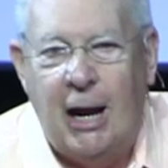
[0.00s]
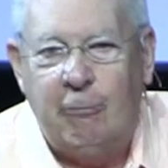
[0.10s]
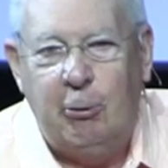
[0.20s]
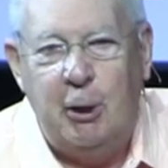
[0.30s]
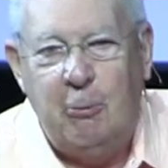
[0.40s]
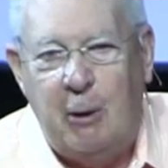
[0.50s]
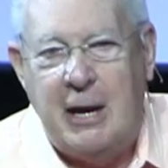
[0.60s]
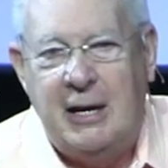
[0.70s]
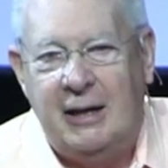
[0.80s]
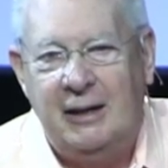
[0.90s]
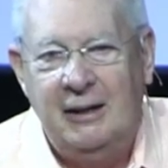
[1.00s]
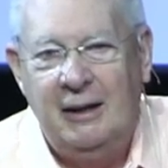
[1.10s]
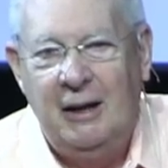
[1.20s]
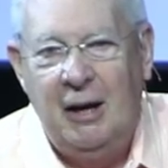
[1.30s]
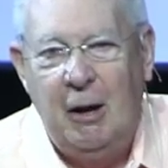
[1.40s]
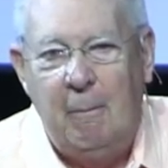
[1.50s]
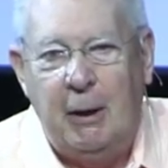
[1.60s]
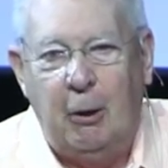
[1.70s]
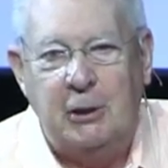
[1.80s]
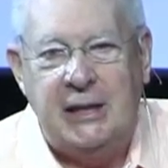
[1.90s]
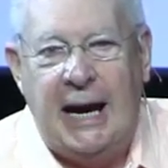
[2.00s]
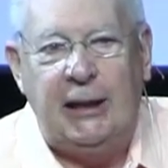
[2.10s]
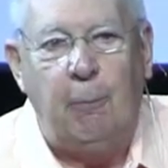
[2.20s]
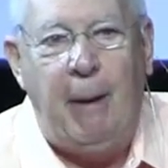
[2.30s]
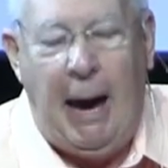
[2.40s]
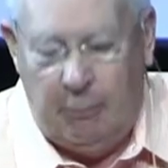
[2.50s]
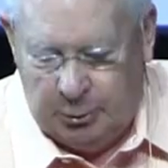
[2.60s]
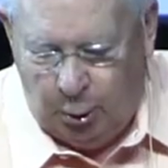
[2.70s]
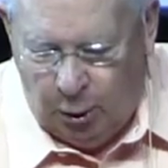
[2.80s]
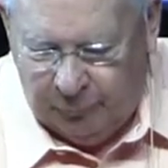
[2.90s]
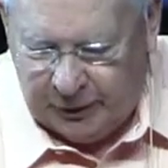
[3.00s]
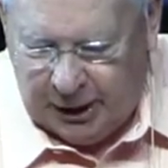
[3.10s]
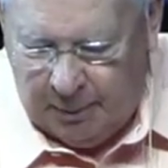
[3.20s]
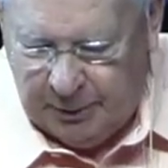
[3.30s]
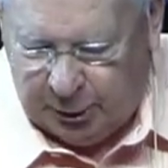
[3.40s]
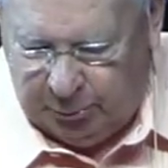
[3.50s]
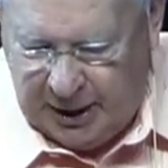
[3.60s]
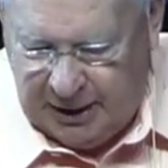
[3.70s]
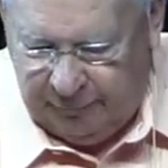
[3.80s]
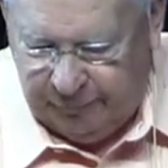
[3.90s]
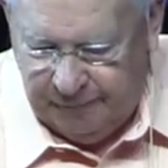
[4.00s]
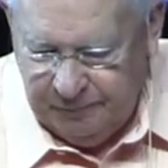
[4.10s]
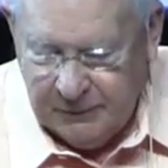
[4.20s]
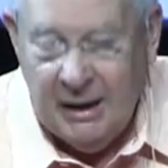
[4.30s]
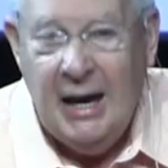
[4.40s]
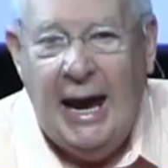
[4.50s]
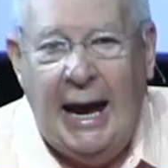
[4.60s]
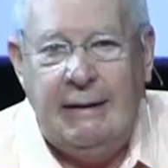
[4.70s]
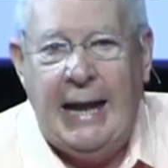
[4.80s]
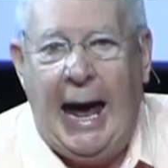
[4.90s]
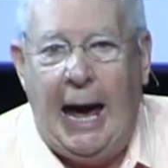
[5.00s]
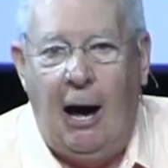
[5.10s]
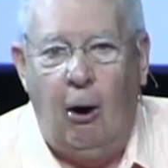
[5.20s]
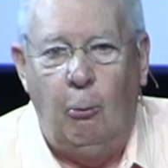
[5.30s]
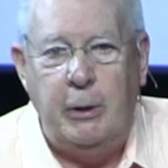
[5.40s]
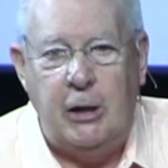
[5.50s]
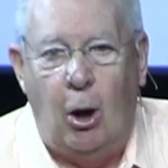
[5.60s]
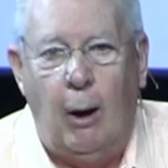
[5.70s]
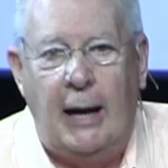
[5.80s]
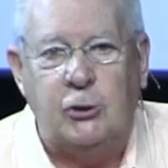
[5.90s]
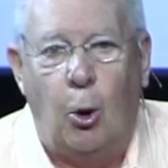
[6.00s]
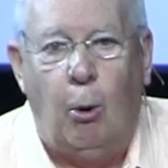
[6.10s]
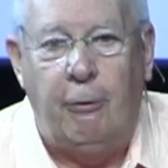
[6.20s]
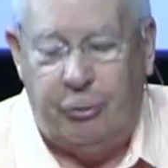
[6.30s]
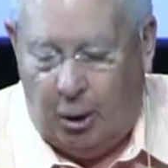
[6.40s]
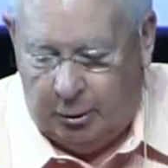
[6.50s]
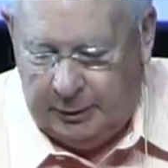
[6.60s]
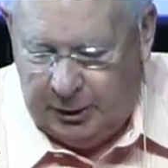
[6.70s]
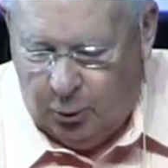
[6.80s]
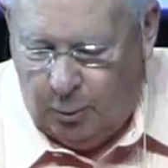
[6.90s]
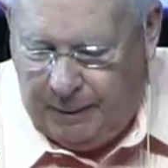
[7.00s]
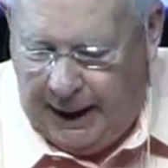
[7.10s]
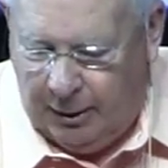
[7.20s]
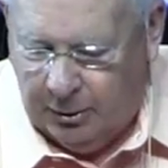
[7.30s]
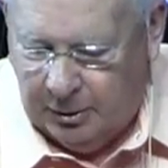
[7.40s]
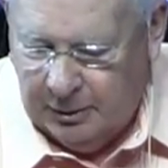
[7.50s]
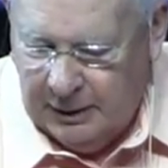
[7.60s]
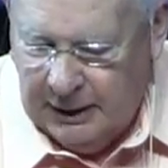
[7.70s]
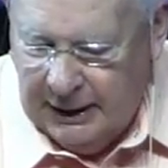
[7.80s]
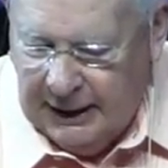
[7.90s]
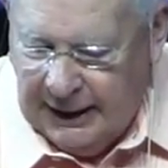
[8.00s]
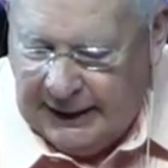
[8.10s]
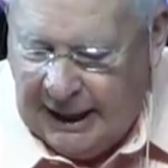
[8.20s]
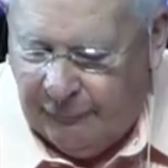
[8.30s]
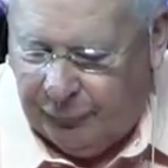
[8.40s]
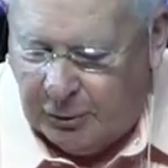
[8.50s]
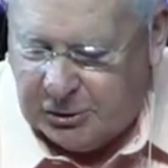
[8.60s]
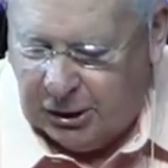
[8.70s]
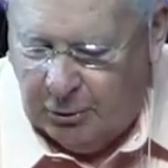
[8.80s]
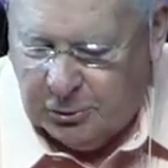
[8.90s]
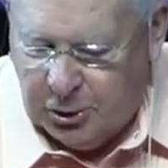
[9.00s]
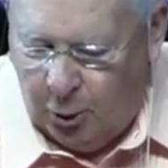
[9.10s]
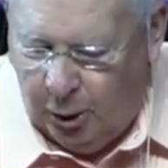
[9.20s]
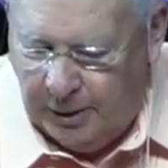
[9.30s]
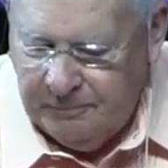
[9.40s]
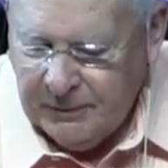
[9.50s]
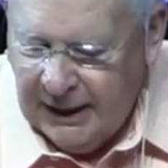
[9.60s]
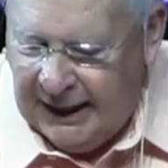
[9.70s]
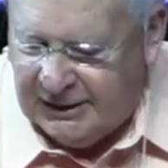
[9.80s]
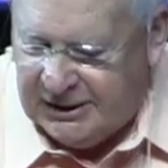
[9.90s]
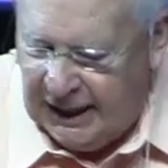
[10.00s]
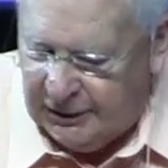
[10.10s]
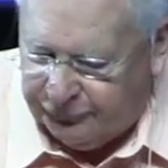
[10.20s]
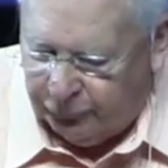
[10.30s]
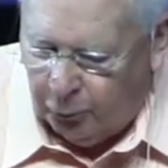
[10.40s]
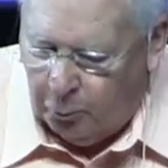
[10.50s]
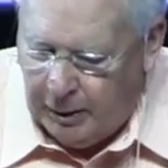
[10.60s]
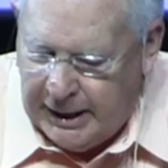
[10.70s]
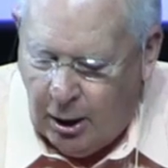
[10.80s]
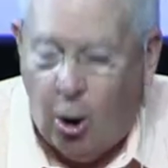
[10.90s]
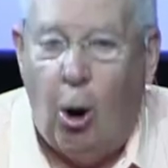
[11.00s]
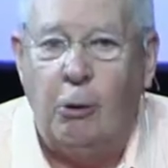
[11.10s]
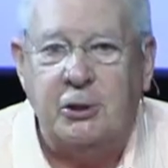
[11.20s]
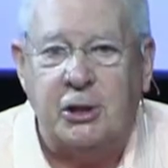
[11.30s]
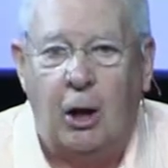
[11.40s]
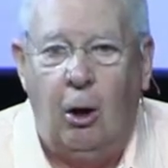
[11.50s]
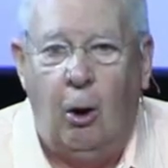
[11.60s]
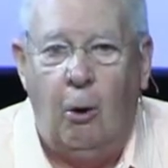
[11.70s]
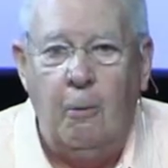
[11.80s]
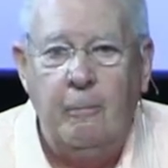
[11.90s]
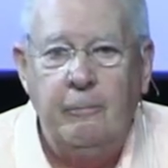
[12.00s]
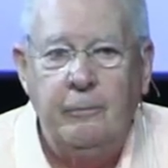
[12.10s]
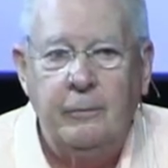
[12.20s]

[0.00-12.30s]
not really weak because he had the power to overcome the grave, and now we know has all authority and all power. And that verse goes on, it says, For we also